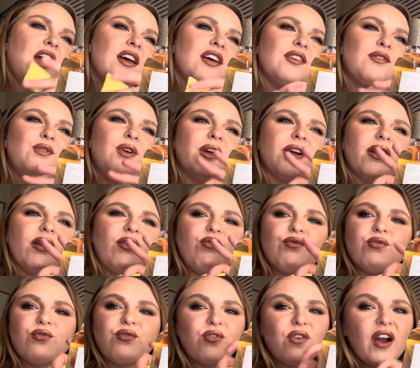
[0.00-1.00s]
very
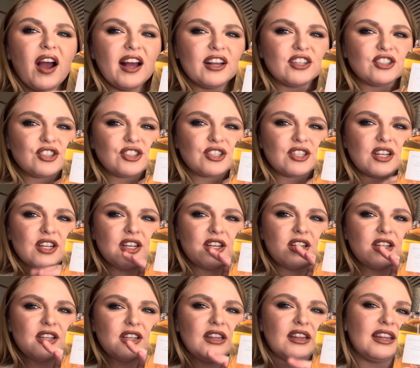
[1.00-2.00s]
fresh,
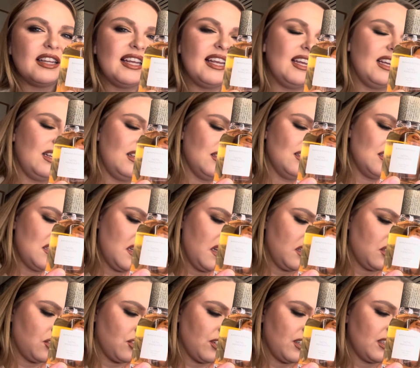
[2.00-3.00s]
clean
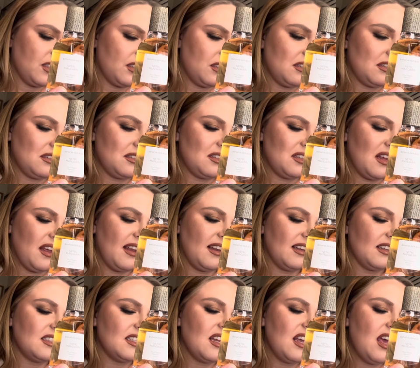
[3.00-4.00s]
citrus
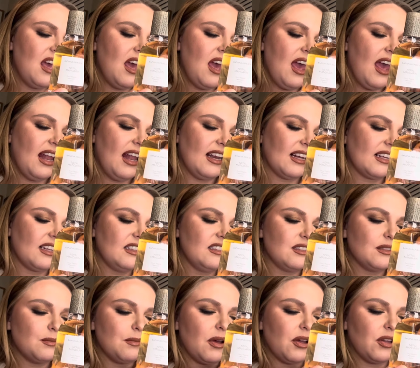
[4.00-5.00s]
scent. And I can
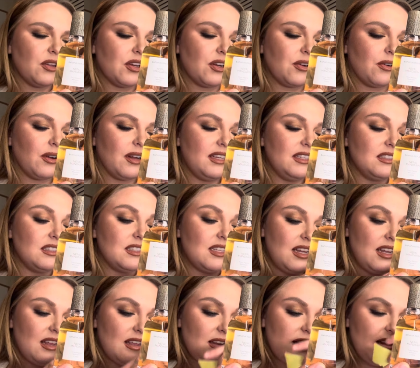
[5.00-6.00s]
smell the green
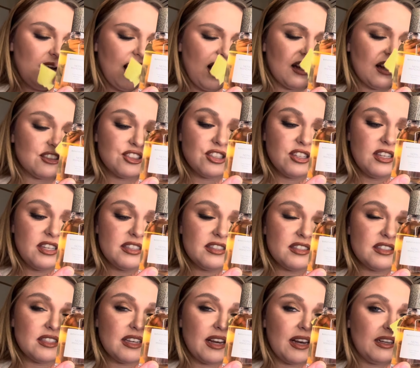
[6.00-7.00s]
tea in it. Actually, it's
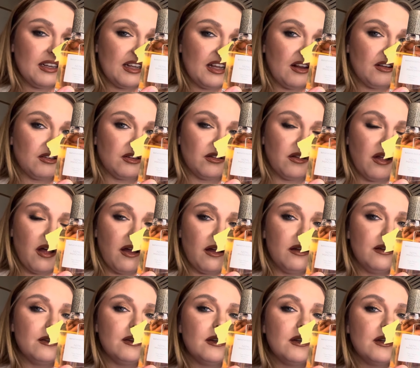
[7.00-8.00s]
standing out a
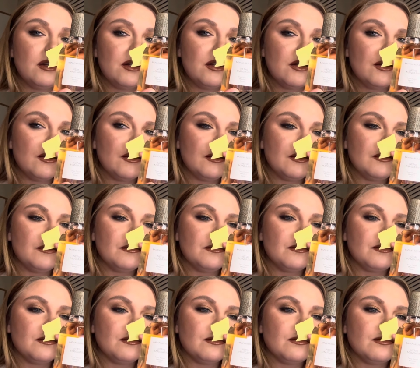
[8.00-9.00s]
lot.
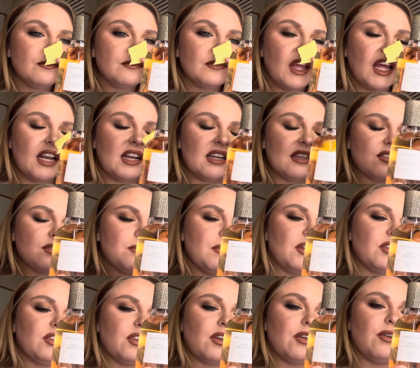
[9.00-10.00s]
And I smell
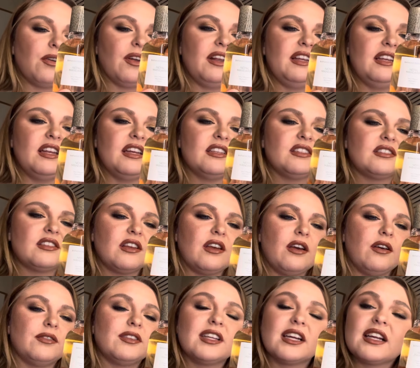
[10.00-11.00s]
the greenness
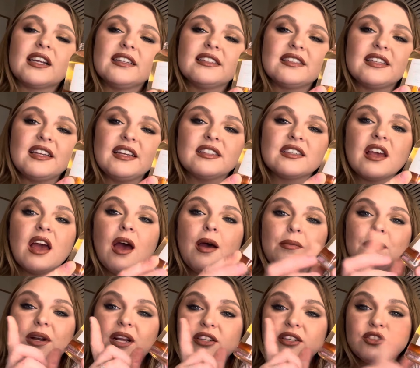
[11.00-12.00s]
of the cassis,
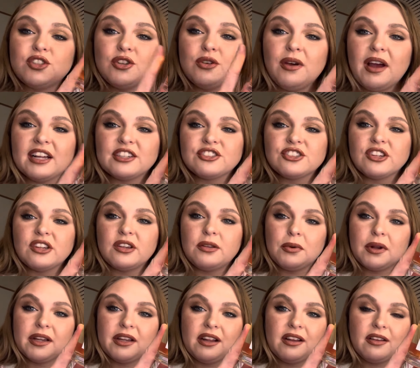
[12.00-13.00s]
but I do actually
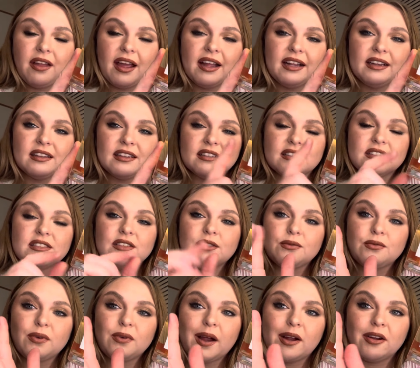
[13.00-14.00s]
really like this
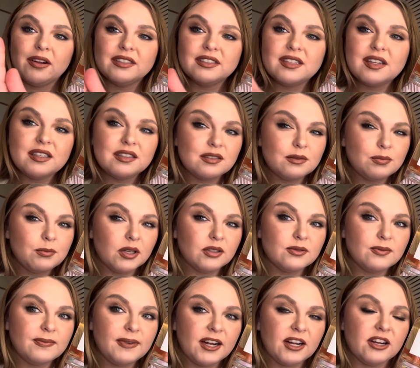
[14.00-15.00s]
fragrance. It smells
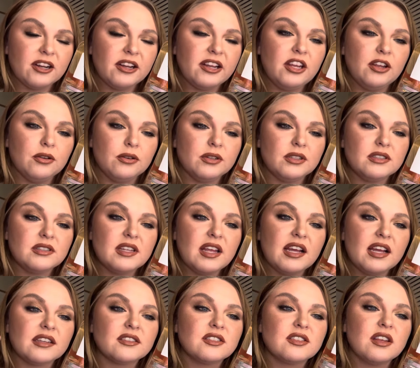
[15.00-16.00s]
very
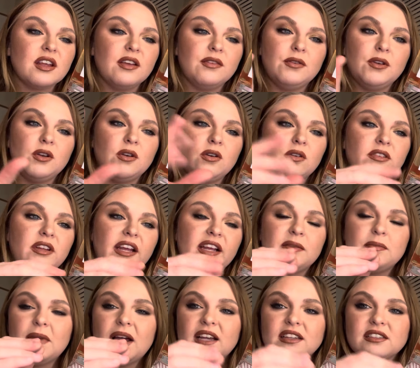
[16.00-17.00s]
unisex. If you don't like
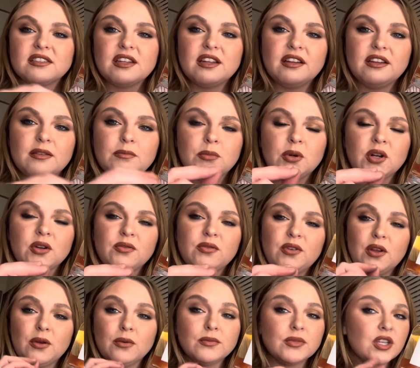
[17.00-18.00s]
masculine
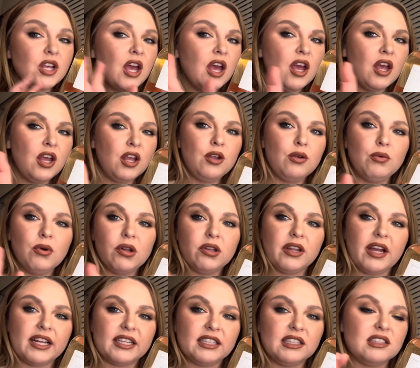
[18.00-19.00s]
perfumes, you won't
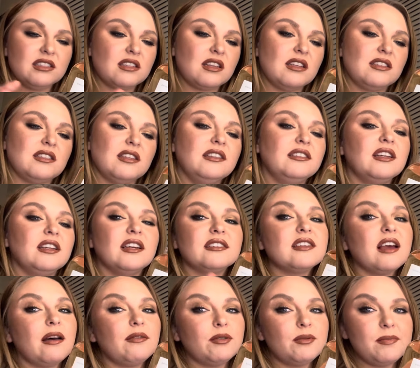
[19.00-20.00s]
like this because it does
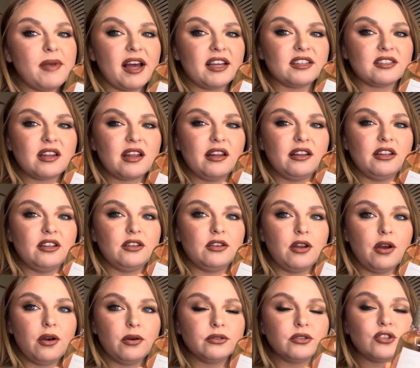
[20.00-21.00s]
have a masculine
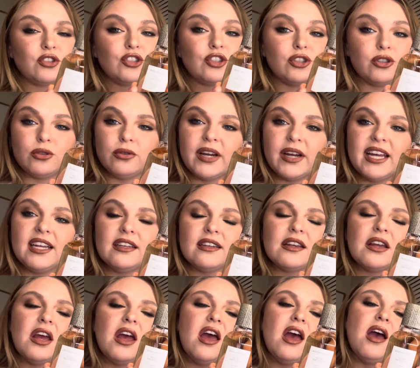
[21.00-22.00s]
note to it,
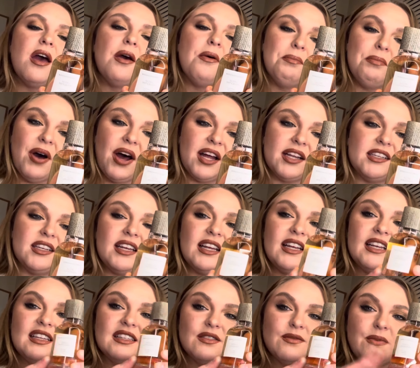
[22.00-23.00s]
but it
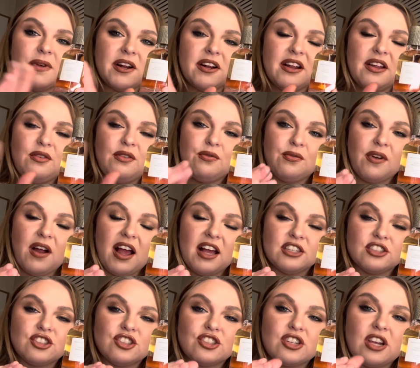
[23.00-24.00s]
is very
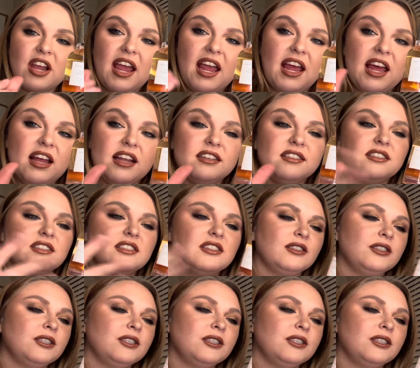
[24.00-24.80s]
fresh and